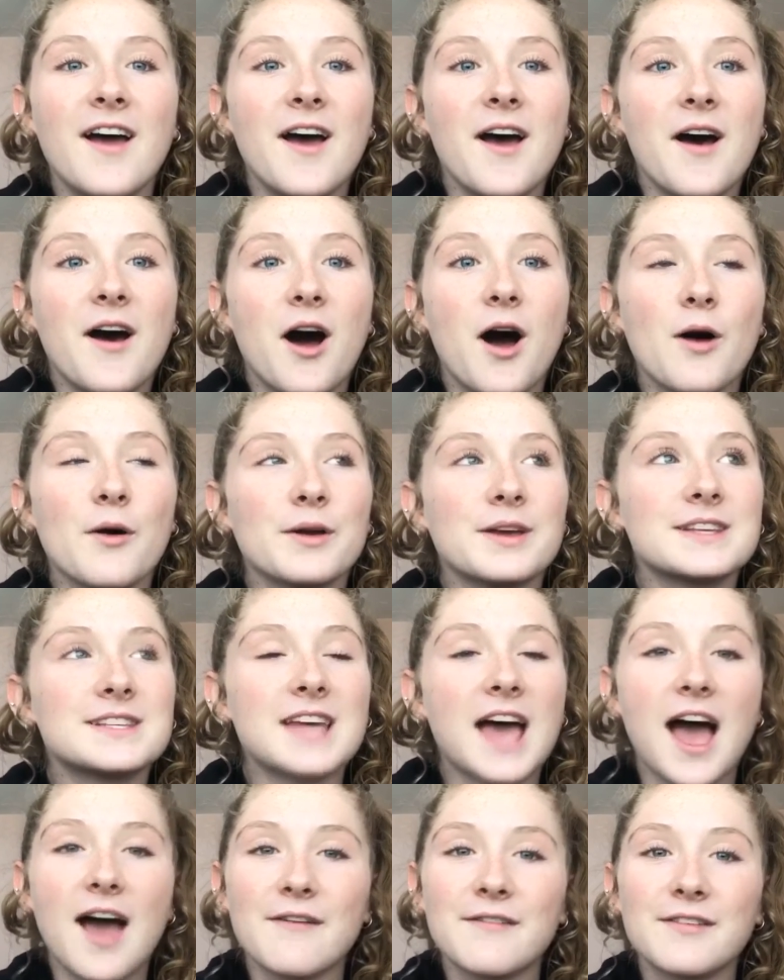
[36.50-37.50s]
always
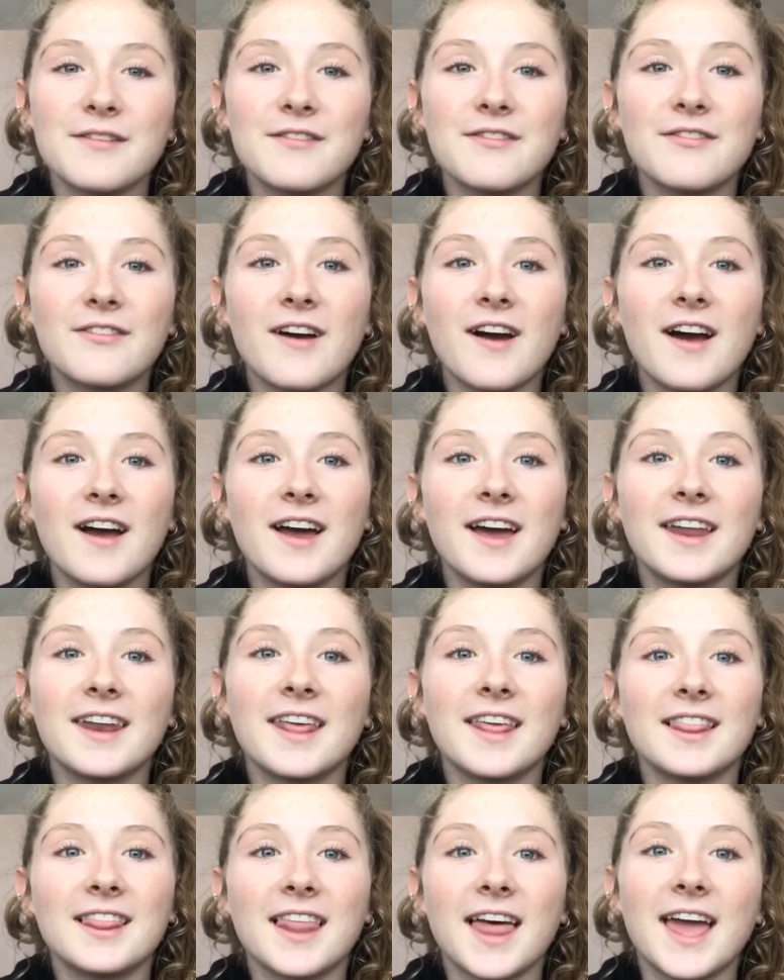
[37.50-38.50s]
having fun
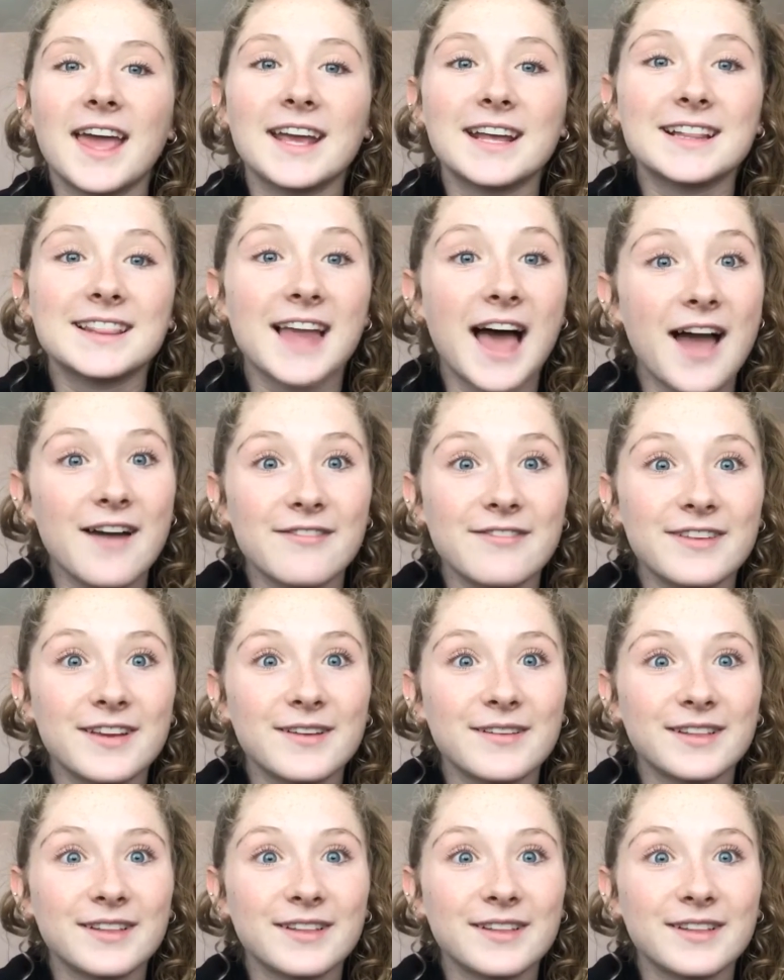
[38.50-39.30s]
and like laughing